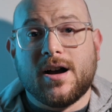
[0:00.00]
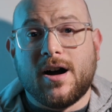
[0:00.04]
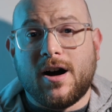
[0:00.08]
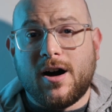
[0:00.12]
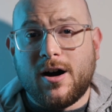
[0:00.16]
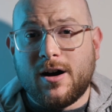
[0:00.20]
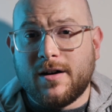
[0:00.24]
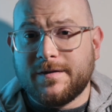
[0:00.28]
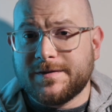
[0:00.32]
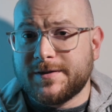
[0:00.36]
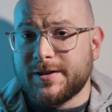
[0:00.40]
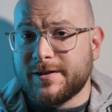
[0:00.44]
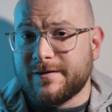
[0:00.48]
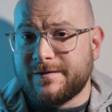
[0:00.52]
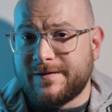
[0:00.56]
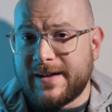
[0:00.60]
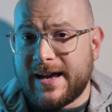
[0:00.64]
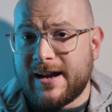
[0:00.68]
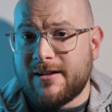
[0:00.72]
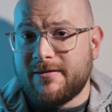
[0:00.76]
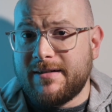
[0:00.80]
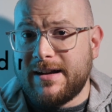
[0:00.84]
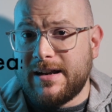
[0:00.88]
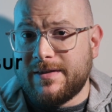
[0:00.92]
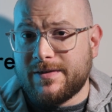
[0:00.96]
After
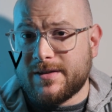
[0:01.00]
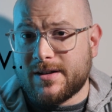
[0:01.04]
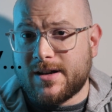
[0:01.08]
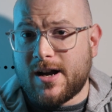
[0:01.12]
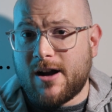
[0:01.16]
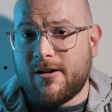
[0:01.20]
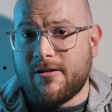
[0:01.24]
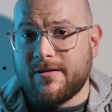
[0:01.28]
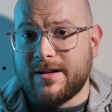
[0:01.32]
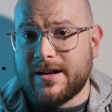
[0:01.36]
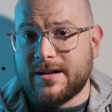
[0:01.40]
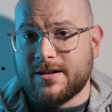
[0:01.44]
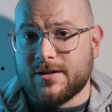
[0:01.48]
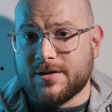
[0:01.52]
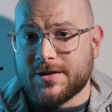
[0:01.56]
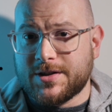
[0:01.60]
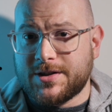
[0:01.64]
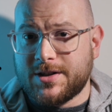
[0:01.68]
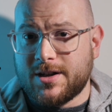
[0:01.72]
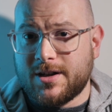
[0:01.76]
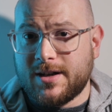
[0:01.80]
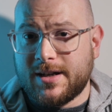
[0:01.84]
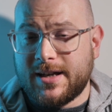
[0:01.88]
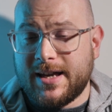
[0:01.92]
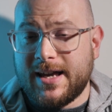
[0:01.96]
varying the current in our
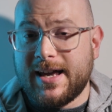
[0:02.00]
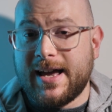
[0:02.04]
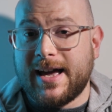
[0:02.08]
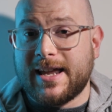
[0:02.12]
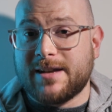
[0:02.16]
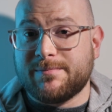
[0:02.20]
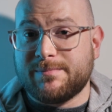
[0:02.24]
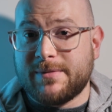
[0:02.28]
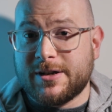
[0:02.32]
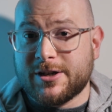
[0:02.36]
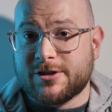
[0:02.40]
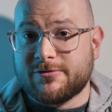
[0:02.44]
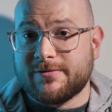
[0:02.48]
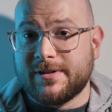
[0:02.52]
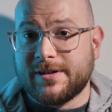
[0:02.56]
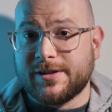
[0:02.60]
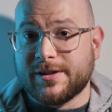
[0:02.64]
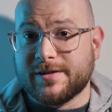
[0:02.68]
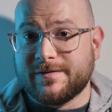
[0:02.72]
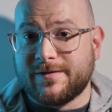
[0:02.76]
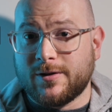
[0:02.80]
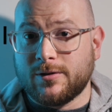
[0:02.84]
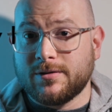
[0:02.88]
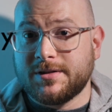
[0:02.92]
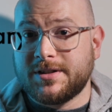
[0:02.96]
circuit and measuring
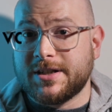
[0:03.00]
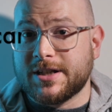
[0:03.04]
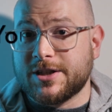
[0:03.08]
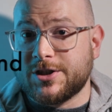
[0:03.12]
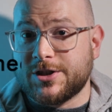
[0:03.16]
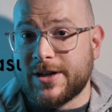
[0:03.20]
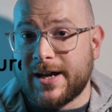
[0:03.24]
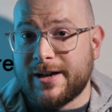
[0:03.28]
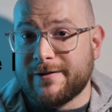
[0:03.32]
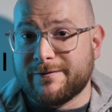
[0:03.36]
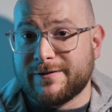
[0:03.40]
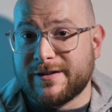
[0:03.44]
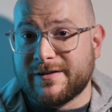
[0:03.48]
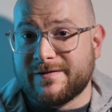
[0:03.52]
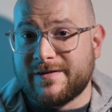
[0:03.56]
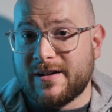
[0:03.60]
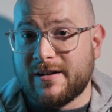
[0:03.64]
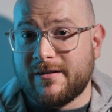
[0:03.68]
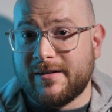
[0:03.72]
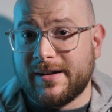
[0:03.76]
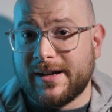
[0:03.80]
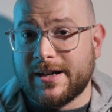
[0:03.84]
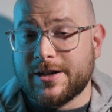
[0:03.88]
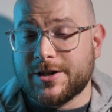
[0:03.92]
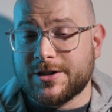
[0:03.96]
the voltage at every
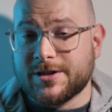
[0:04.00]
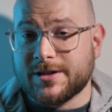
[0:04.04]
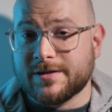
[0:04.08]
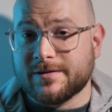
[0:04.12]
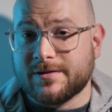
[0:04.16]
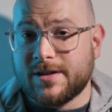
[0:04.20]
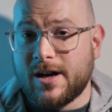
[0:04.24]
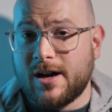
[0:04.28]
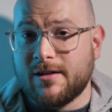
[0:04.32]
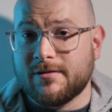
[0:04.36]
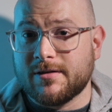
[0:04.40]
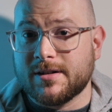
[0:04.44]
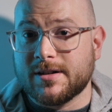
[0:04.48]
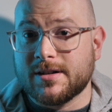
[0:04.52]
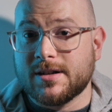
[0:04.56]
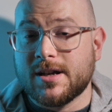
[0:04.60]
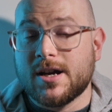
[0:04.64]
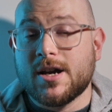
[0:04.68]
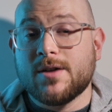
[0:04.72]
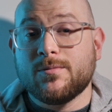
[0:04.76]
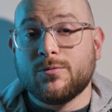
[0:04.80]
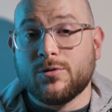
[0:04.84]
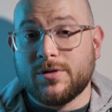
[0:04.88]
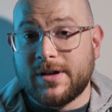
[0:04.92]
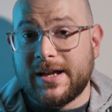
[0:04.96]
variation of current,
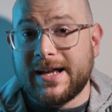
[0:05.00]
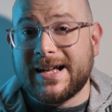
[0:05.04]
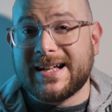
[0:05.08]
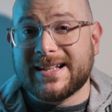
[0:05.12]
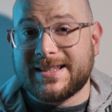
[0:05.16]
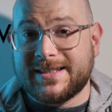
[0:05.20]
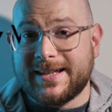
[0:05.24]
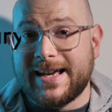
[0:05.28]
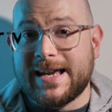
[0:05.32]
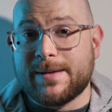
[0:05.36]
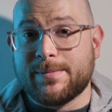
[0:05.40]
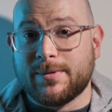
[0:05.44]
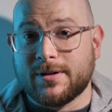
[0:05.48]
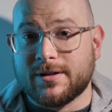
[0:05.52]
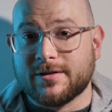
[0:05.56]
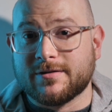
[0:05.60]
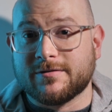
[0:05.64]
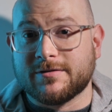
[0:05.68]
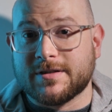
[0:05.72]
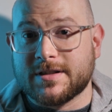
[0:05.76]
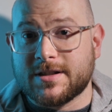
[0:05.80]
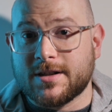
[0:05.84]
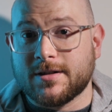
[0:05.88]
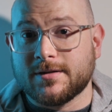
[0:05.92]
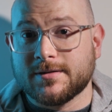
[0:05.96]
we'll get a table of
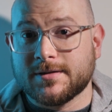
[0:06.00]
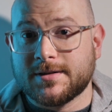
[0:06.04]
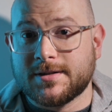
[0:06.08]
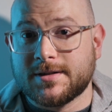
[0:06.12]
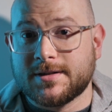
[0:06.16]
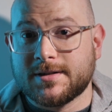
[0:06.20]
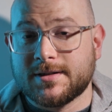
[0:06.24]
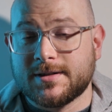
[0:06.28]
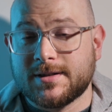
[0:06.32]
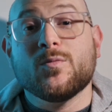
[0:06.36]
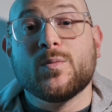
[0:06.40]
results.